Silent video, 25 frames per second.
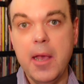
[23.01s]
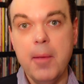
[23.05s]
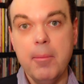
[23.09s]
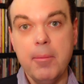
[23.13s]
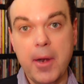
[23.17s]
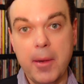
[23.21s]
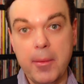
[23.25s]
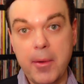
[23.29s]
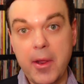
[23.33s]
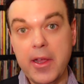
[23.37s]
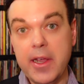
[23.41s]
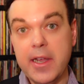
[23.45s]

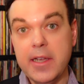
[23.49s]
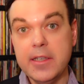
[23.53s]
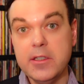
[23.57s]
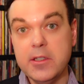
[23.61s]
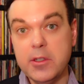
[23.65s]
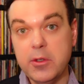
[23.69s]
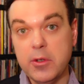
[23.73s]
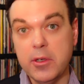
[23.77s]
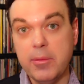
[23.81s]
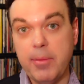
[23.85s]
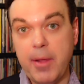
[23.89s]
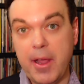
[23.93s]
But I'm not here to
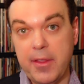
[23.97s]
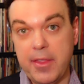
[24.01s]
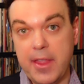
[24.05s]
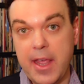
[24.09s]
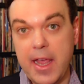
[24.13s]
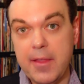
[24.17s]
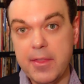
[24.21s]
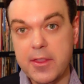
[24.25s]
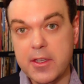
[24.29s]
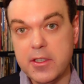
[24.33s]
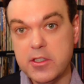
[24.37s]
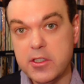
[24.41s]
talk about
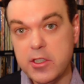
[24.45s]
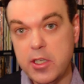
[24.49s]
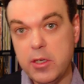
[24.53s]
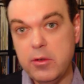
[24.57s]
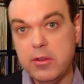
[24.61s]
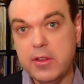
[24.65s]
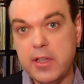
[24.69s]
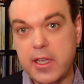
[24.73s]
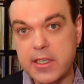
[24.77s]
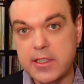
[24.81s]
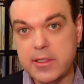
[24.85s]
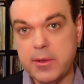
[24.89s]
that. There's two
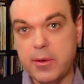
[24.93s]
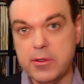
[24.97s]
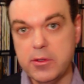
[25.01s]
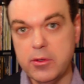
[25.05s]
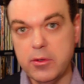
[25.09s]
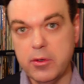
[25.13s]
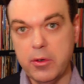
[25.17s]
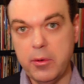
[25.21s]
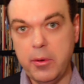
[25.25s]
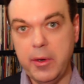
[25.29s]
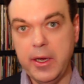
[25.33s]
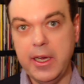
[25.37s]
things I want to
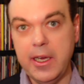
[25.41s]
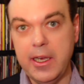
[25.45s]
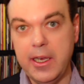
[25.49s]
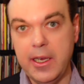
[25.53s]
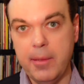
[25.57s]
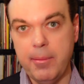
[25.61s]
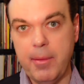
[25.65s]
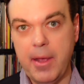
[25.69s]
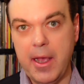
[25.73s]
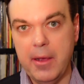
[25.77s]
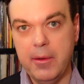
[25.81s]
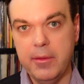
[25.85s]
talk quickly
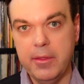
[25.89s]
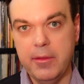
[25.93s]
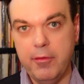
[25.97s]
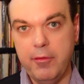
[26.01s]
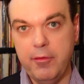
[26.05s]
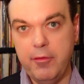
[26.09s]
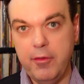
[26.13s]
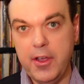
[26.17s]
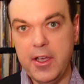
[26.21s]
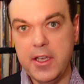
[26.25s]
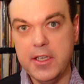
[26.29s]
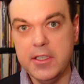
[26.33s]
about. The
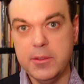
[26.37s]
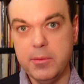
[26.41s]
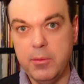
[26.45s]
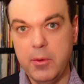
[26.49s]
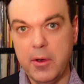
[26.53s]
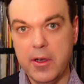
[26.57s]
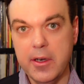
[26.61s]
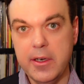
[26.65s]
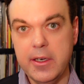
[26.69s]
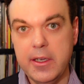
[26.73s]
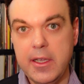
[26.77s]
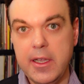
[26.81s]
first
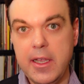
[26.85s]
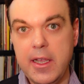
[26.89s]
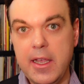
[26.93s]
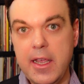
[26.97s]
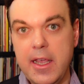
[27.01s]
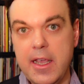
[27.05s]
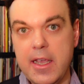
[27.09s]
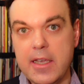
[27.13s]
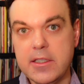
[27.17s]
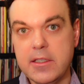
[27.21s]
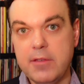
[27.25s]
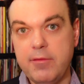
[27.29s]
one
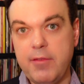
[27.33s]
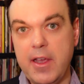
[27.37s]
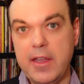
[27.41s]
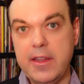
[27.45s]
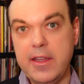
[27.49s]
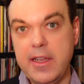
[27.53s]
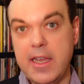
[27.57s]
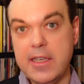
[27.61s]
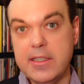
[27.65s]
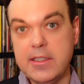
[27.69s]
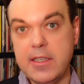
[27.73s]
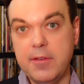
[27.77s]
is the fact
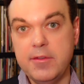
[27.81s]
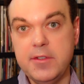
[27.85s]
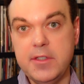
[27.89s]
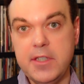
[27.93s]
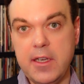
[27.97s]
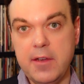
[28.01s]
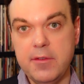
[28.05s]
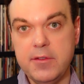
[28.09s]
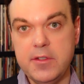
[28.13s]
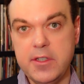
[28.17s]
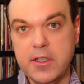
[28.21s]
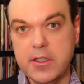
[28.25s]
the
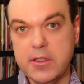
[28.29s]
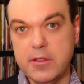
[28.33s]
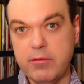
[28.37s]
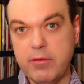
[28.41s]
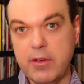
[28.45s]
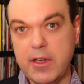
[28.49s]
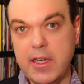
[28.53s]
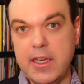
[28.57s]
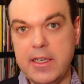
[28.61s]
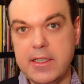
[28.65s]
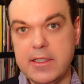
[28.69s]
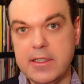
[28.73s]
SFC have just
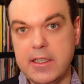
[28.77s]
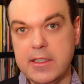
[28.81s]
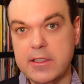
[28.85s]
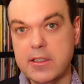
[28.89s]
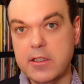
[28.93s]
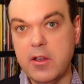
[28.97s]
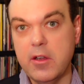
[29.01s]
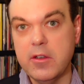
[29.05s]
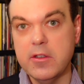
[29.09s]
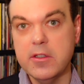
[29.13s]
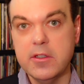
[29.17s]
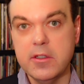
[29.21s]
released its
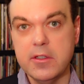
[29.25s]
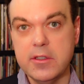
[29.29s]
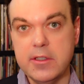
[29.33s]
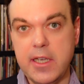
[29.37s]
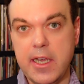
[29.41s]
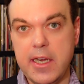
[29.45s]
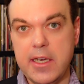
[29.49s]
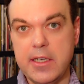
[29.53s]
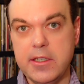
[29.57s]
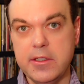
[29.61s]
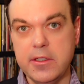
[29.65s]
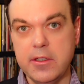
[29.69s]

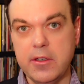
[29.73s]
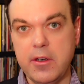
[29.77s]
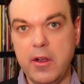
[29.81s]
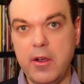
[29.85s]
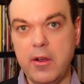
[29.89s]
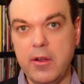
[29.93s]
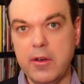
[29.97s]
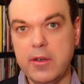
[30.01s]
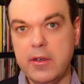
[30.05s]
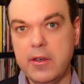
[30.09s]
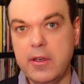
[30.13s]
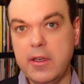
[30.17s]
consultation
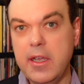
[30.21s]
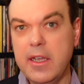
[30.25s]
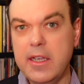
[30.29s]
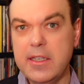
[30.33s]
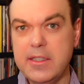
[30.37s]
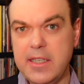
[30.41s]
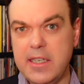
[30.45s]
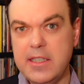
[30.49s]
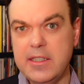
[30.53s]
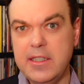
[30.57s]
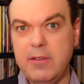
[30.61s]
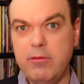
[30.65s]
on
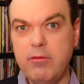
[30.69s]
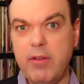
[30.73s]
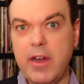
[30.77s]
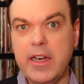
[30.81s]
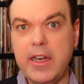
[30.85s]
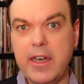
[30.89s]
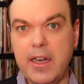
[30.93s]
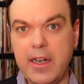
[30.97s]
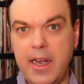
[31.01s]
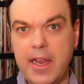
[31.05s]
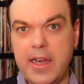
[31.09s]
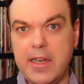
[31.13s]
essentially
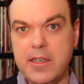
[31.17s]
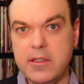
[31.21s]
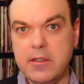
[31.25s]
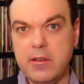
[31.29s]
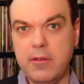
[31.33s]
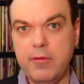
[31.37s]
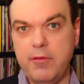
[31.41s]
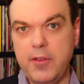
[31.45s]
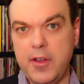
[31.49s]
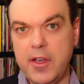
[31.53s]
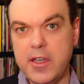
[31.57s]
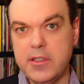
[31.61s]
regulation
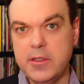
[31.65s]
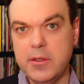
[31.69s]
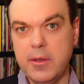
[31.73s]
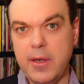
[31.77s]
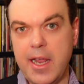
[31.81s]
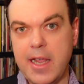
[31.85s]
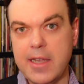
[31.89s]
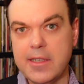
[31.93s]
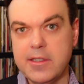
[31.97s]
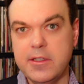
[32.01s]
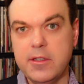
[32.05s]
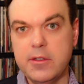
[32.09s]
of virtual
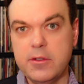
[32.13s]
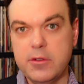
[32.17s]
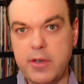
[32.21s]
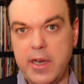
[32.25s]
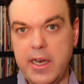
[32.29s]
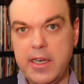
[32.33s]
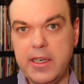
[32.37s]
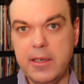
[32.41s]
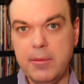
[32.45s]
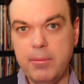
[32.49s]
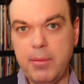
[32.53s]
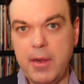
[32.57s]
asset
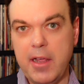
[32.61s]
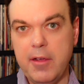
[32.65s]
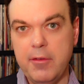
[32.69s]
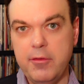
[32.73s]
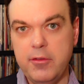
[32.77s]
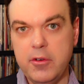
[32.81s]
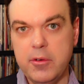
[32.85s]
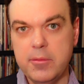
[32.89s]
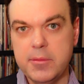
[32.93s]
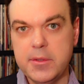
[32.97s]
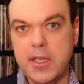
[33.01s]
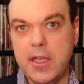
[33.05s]
trading
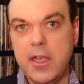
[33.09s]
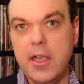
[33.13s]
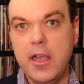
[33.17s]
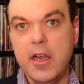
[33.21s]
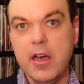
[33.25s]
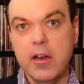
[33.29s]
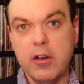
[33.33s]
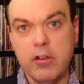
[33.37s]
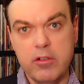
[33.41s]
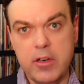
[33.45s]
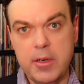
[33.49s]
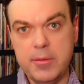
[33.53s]
platforms,
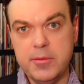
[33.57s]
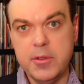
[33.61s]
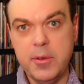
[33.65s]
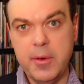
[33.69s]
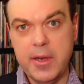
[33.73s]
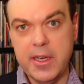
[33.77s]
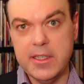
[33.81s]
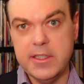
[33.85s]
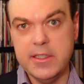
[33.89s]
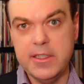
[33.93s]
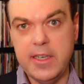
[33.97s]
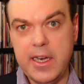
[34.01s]
crypto
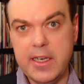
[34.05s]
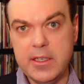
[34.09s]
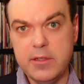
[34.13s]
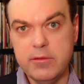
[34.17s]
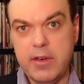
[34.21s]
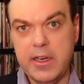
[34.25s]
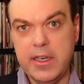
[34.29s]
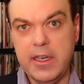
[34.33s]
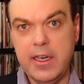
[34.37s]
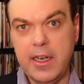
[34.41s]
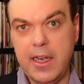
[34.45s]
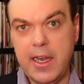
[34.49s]
exchange
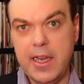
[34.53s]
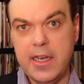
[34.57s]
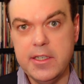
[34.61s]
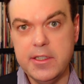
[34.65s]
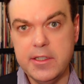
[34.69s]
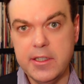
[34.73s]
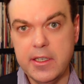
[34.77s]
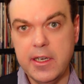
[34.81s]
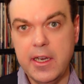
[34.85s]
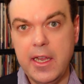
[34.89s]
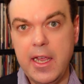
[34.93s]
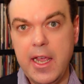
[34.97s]

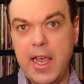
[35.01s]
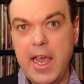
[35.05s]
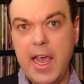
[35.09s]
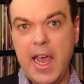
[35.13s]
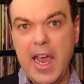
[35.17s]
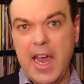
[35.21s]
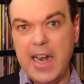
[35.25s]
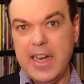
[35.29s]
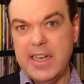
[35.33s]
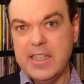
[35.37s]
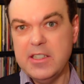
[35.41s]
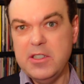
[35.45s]
regulation,
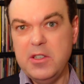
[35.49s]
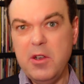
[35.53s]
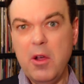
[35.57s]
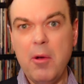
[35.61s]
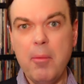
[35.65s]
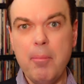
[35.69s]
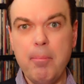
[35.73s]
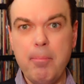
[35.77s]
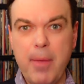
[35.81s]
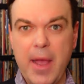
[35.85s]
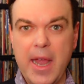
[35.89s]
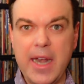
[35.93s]
and it's
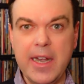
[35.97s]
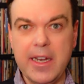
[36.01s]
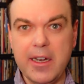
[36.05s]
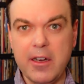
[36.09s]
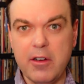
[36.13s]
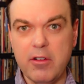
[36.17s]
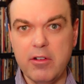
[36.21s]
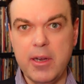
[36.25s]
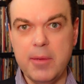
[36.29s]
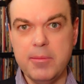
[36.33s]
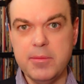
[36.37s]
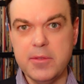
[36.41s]
not banning
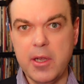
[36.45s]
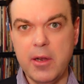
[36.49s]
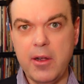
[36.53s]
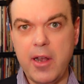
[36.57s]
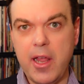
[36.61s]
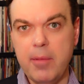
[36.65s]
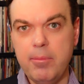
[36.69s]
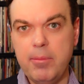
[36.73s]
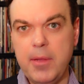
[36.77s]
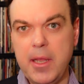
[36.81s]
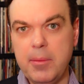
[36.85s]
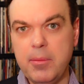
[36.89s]
crypto
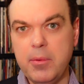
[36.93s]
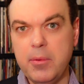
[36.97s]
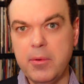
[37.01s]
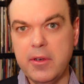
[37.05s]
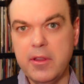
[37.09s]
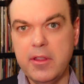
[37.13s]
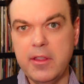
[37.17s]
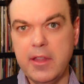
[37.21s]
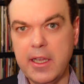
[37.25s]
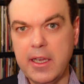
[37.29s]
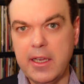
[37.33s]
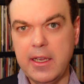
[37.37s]
like people would
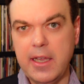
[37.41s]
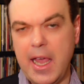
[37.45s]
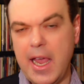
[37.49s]
think.